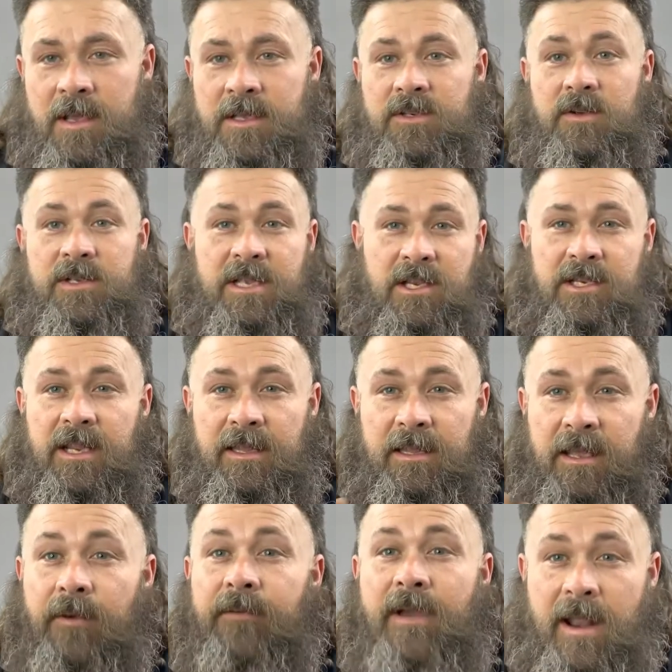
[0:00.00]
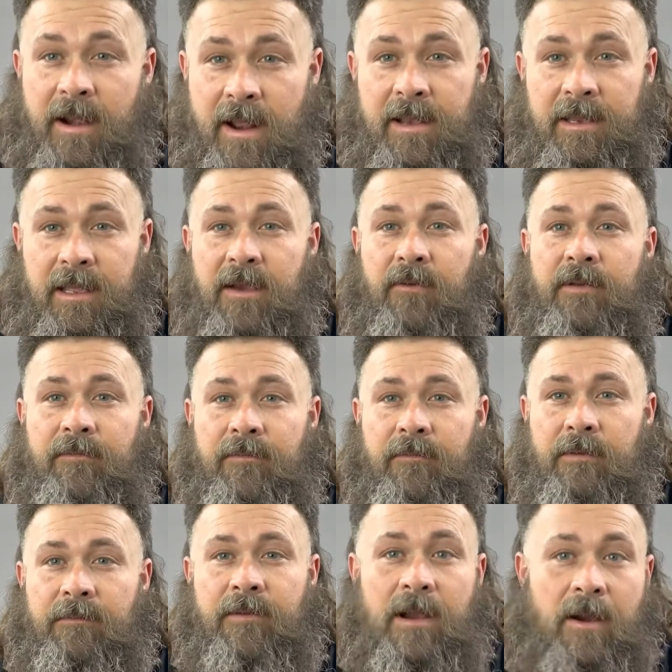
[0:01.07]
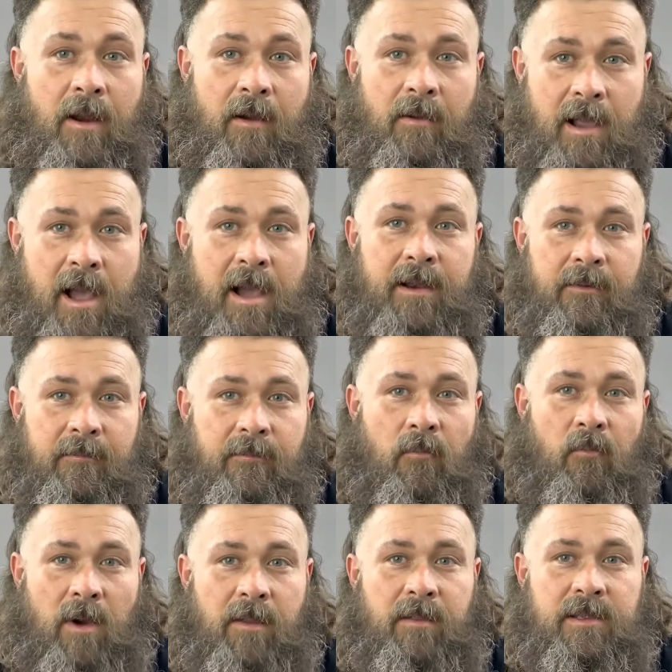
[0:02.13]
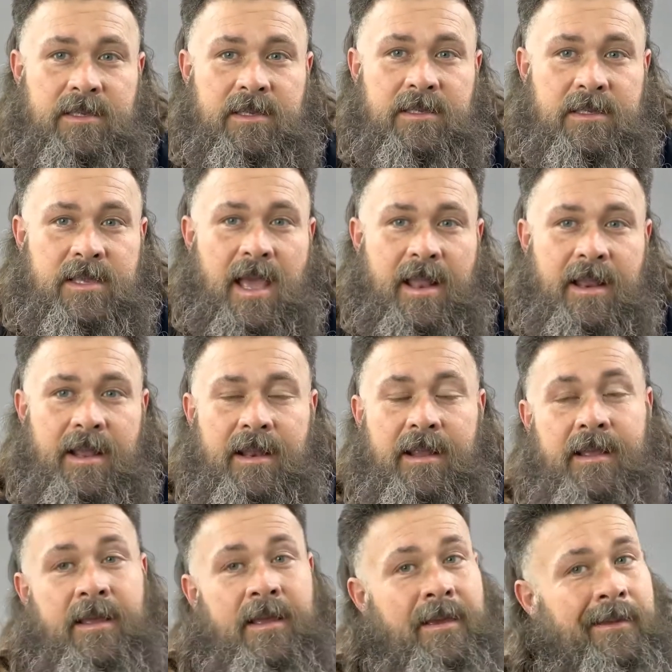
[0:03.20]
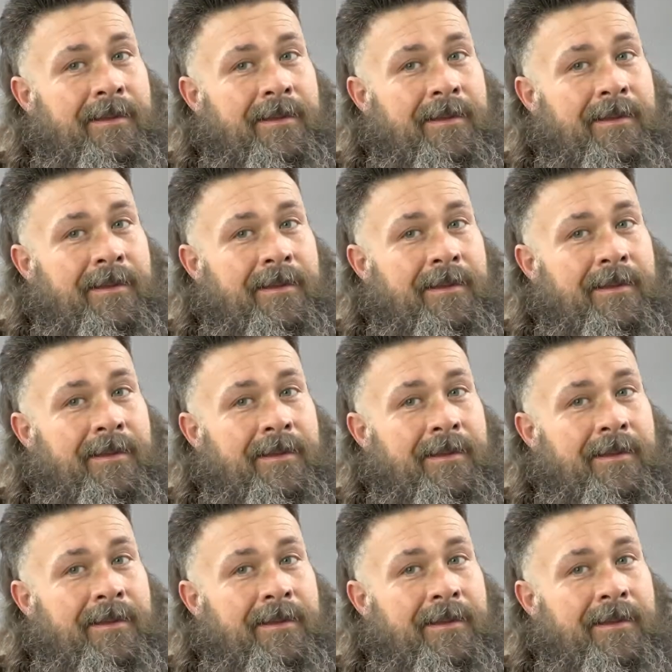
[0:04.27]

So essentially, I think we've got an idea. We figured out kind of where this is headed.